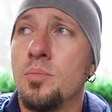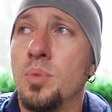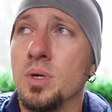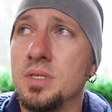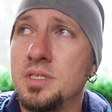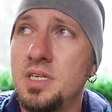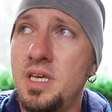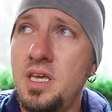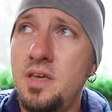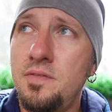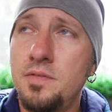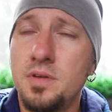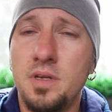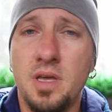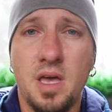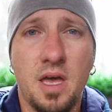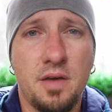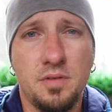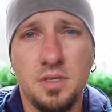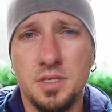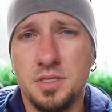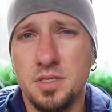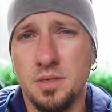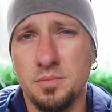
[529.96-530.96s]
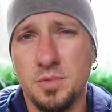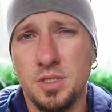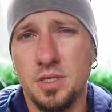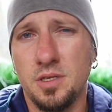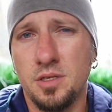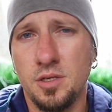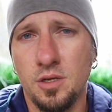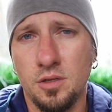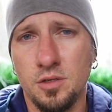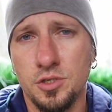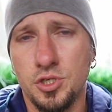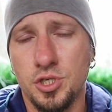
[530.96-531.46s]
But even having some
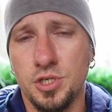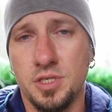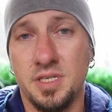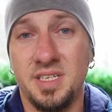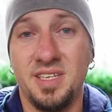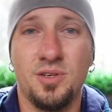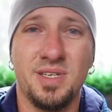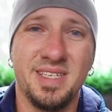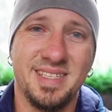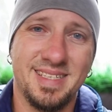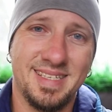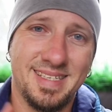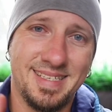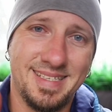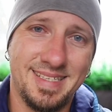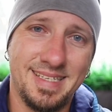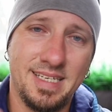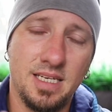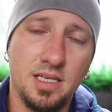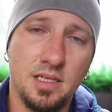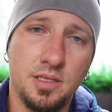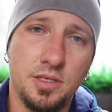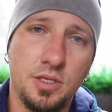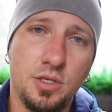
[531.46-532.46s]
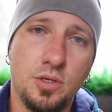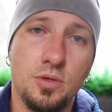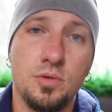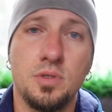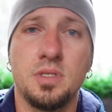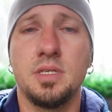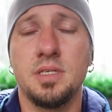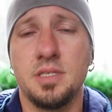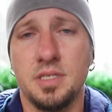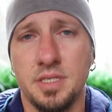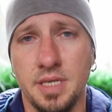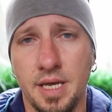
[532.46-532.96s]
technologies, you can still
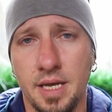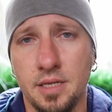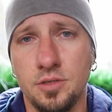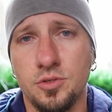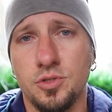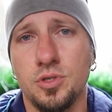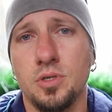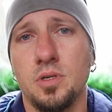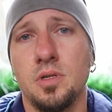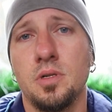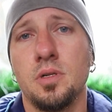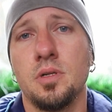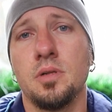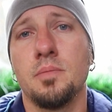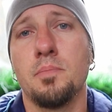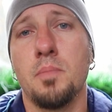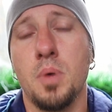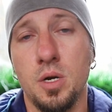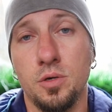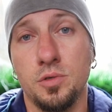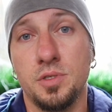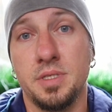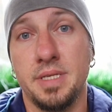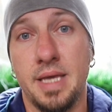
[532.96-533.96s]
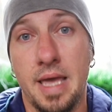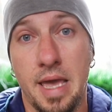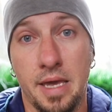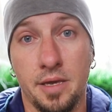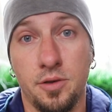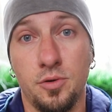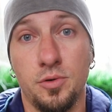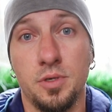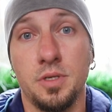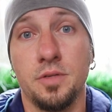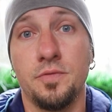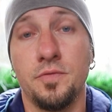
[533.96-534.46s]
use the central, most
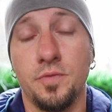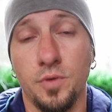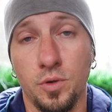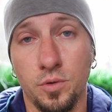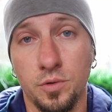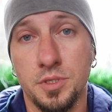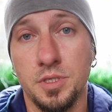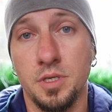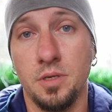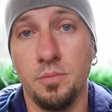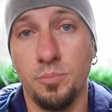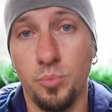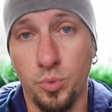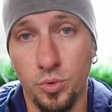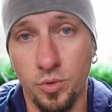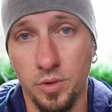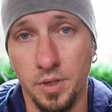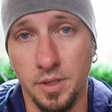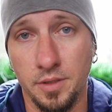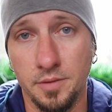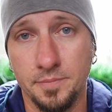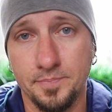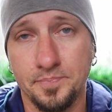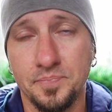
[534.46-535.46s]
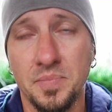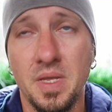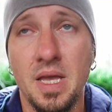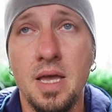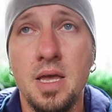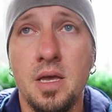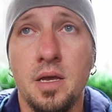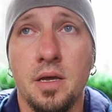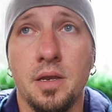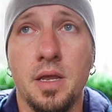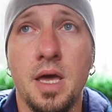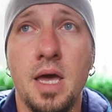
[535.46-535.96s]
accurate focusing point.
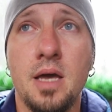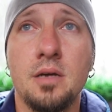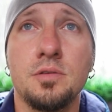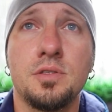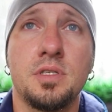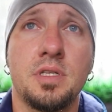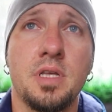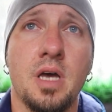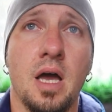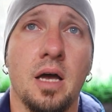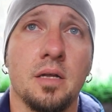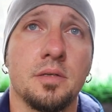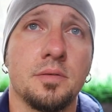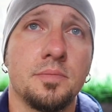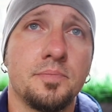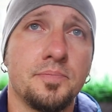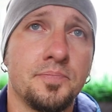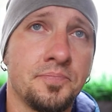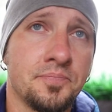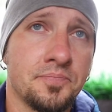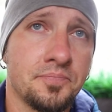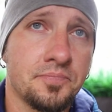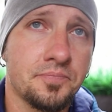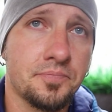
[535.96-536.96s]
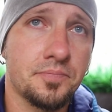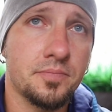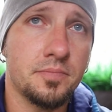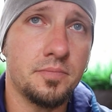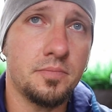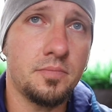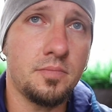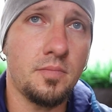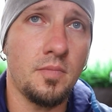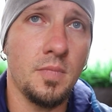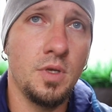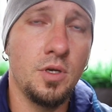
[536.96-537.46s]
Now, how's that?
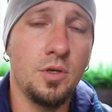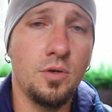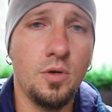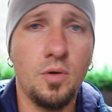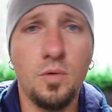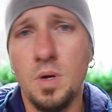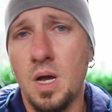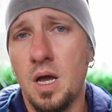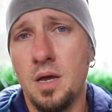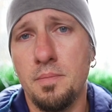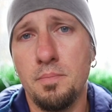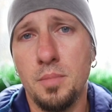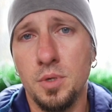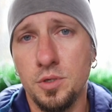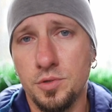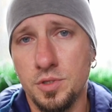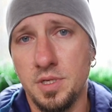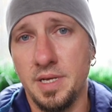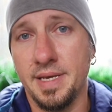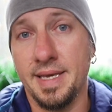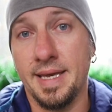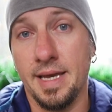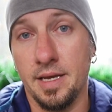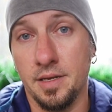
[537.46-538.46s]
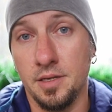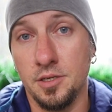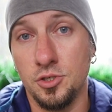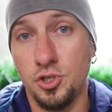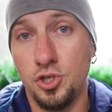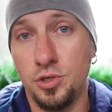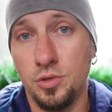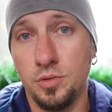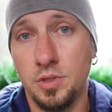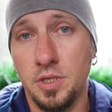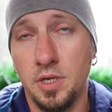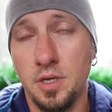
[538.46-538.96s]
I'm mostly Canon
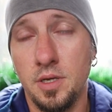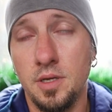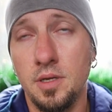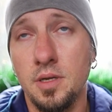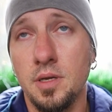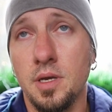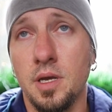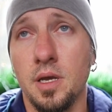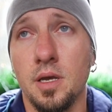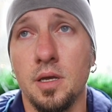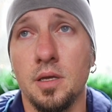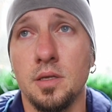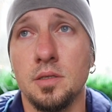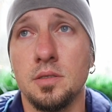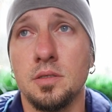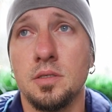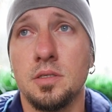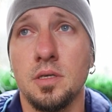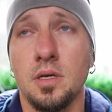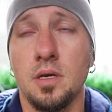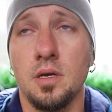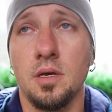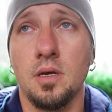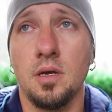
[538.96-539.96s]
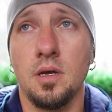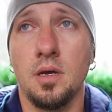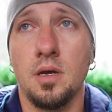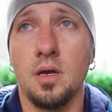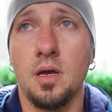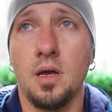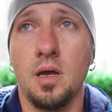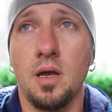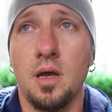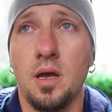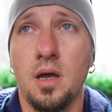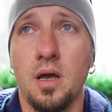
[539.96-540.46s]
shooter, and
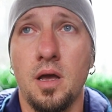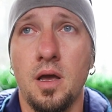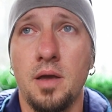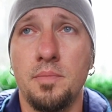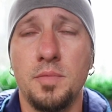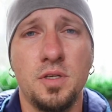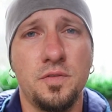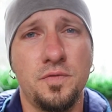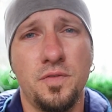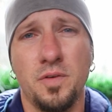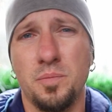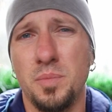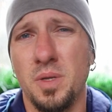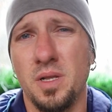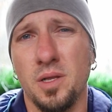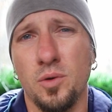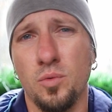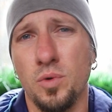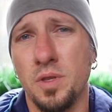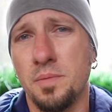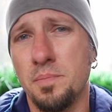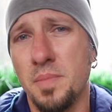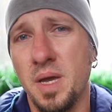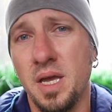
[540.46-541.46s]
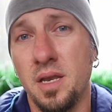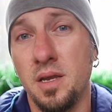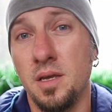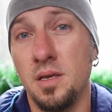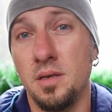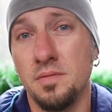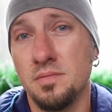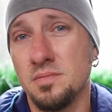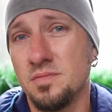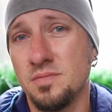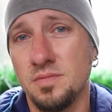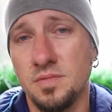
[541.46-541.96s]
I'm not familiar with
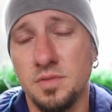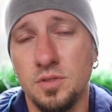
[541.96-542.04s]
many,